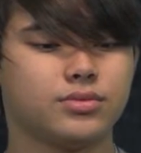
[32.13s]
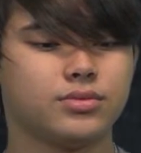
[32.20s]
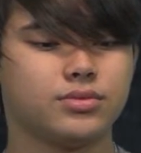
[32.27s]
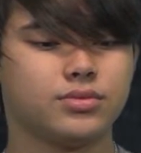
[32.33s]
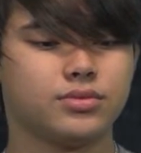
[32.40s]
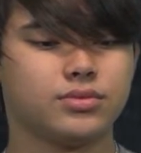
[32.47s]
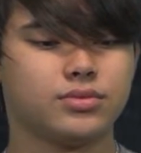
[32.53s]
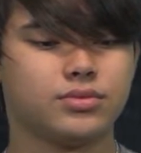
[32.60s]

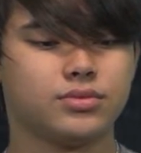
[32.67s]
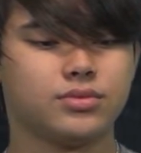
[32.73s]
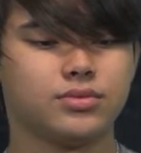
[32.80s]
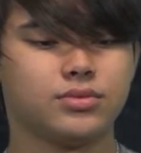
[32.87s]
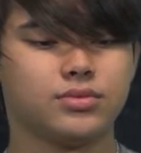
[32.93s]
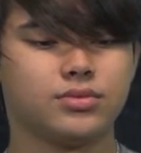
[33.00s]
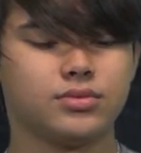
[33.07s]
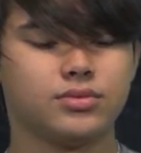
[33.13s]

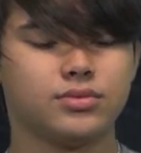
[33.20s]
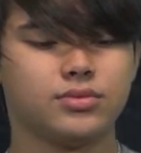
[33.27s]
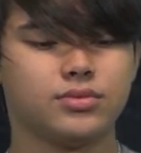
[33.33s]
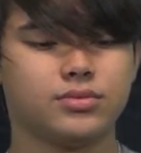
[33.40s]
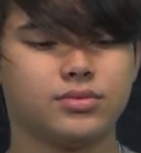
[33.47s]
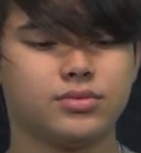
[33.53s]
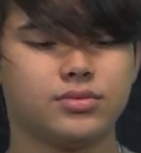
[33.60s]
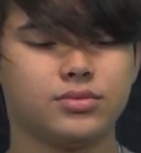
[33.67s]

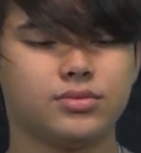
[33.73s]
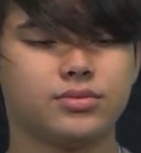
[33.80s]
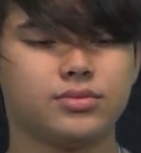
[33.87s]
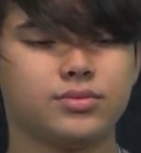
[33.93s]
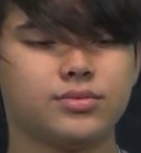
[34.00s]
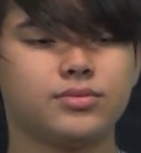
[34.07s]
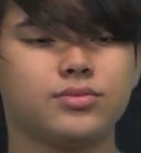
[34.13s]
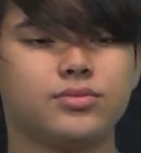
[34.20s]

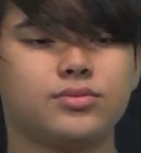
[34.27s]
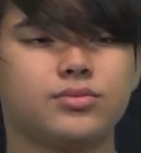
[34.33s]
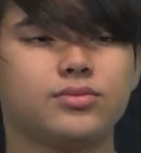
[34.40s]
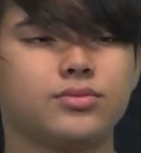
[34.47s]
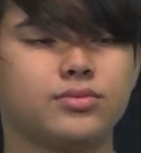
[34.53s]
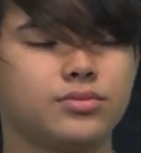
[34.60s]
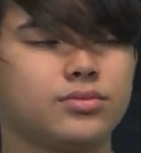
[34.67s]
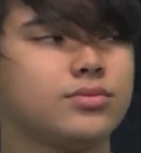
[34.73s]

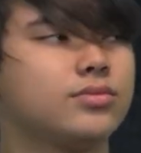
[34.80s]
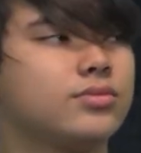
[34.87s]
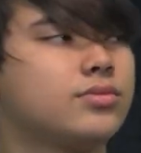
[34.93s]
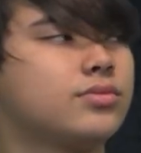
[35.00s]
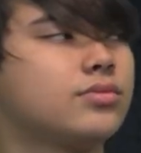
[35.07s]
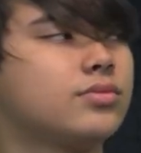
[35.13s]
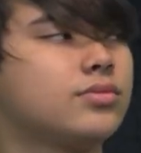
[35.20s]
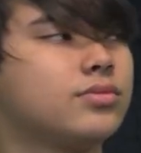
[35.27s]

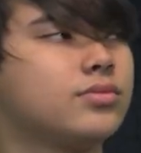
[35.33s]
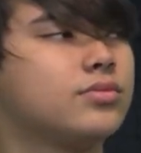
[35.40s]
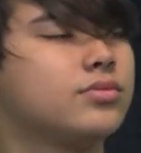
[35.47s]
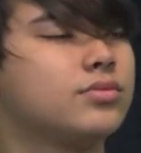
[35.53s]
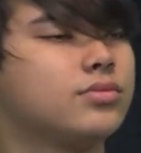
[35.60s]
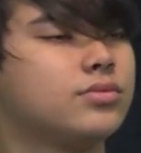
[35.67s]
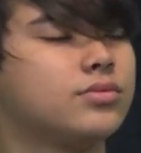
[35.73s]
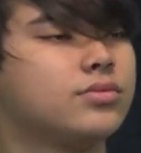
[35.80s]

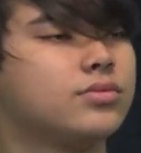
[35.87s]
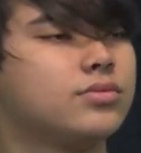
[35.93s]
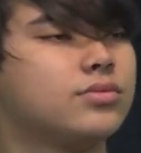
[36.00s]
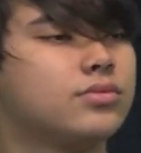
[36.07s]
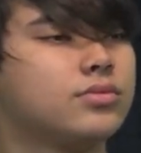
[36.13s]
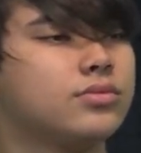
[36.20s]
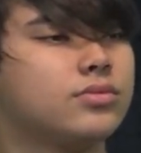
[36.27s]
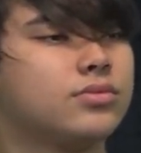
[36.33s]

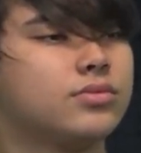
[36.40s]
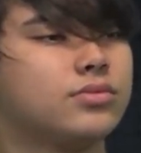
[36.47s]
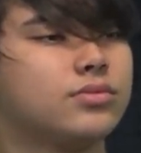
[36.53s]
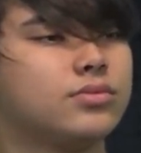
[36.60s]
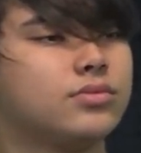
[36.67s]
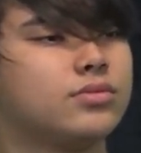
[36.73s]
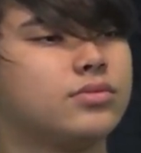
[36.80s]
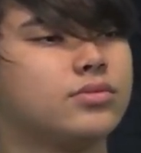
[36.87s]

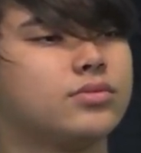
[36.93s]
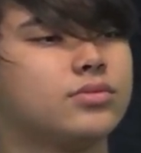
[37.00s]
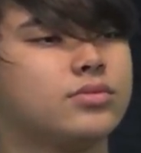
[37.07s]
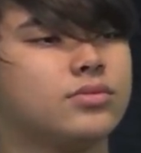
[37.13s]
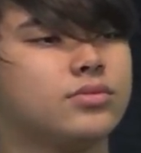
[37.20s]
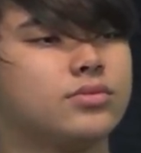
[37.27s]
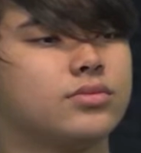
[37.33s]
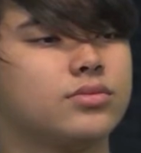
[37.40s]

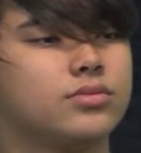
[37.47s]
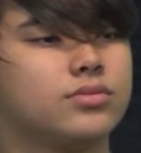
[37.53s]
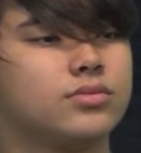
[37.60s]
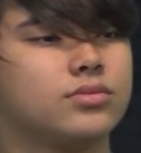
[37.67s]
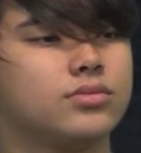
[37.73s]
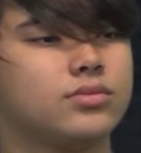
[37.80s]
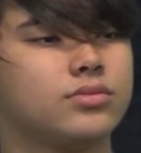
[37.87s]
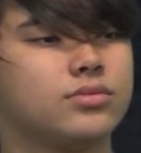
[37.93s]

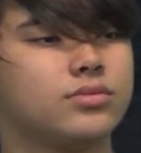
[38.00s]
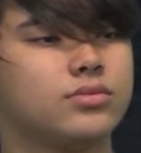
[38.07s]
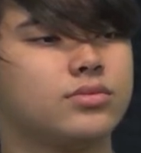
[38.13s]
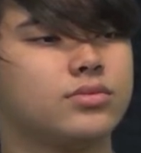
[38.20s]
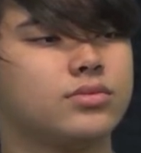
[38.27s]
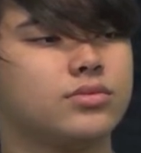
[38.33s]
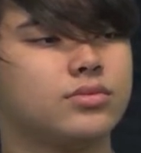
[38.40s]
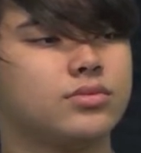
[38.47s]

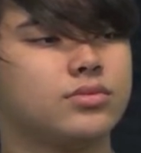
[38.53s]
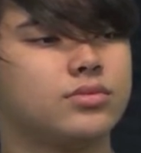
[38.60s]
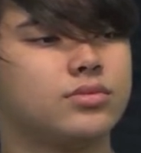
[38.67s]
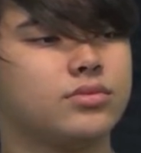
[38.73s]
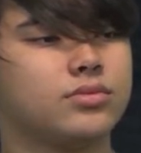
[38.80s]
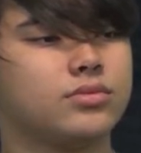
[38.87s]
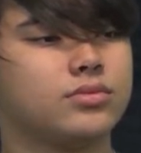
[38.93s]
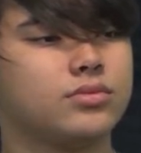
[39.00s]

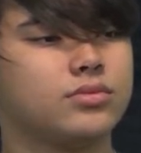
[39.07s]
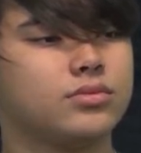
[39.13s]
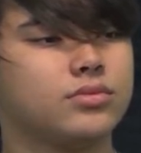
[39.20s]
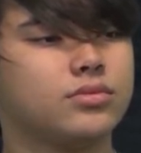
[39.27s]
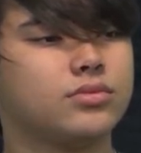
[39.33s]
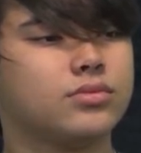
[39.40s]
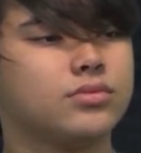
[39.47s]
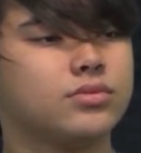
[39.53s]

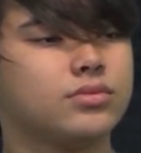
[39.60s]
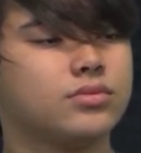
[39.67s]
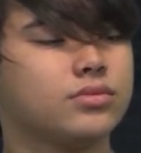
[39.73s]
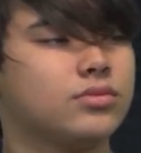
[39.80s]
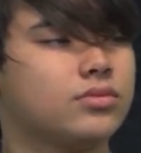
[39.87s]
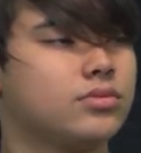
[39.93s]
(silent)